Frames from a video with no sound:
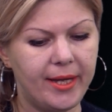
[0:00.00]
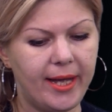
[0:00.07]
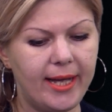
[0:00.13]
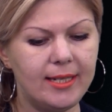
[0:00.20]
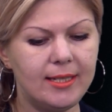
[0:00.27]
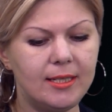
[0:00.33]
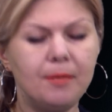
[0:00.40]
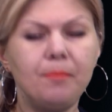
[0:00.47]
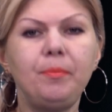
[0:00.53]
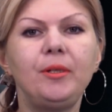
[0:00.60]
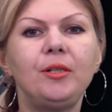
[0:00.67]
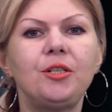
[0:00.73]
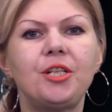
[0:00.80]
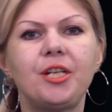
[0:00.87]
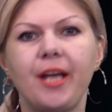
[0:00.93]
A
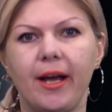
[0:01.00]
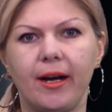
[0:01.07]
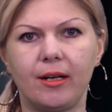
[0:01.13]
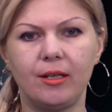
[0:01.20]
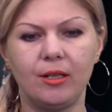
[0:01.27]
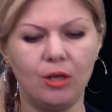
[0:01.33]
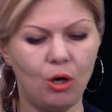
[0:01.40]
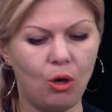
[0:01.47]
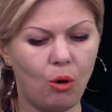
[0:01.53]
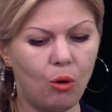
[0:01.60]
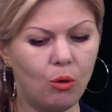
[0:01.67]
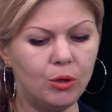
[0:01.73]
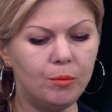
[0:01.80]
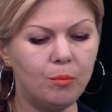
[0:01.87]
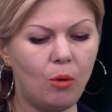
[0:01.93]
simple check
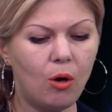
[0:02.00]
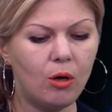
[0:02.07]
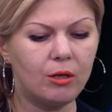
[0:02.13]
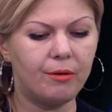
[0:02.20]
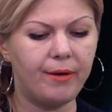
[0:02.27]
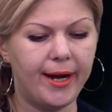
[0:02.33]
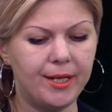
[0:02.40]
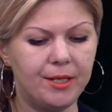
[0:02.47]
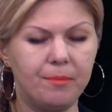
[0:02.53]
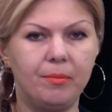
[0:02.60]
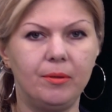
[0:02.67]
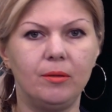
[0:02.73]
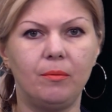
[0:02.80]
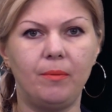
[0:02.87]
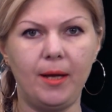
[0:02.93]
on more
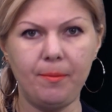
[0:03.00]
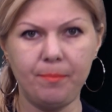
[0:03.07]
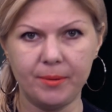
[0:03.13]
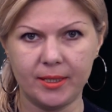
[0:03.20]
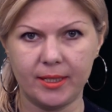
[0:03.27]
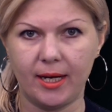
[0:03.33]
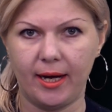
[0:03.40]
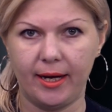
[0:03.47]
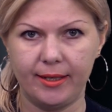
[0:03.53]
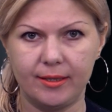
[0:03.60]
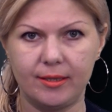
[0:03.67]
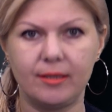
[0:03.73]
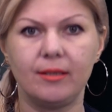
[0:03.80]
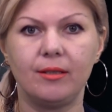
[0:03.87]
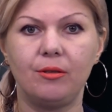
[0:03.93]
credible
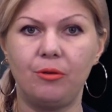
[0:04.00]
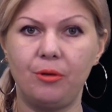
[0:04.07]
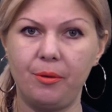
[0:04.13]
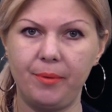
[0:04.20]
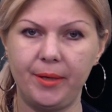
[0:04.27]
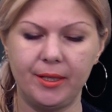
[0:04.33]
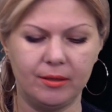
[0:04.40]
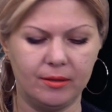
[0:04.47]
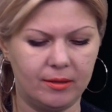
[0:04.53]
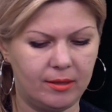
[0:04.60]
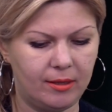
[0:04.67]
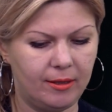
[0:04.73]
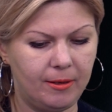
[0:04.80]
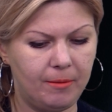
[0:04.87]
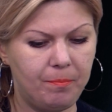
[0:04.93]
websites
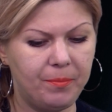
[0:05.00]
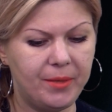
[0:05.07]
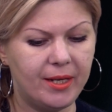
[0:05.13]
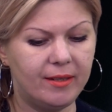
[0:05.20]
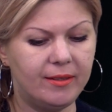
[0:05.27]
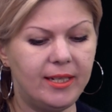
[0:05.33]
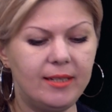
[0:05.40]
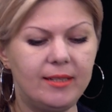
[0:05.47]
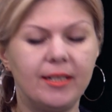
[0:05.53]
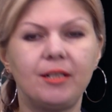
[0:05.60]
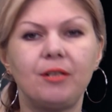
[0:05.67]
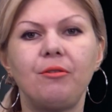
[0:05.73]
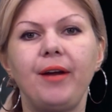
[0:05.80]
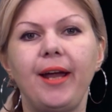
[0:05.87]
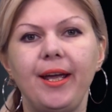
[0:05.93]
reveals that the
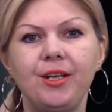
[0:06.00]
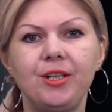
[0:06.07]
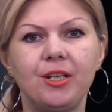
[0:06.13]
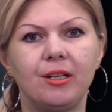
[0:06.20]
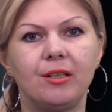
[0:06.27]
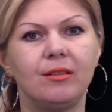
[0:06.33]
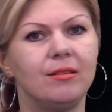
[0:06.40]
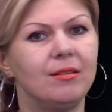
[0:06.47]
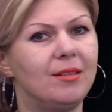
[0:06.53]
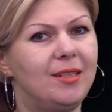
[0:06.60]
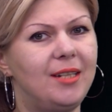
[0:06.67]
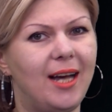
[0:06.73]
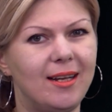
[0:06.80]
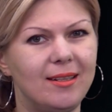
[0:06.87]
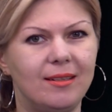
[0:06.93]
creature
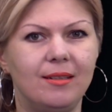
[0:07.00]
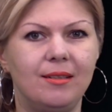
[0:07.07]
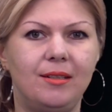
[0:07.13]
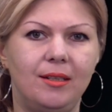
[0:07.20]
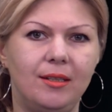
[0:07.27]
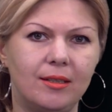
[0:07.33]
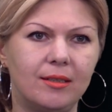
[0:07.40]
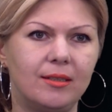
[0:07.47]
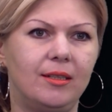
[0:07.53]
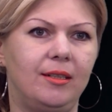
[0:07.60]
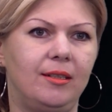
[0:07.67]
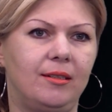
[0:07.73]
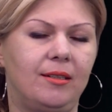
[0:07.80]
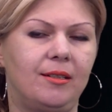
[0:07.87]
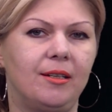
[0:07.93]
doesn't
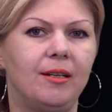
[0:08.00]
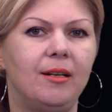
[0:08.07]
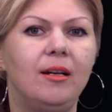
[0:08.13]
exist.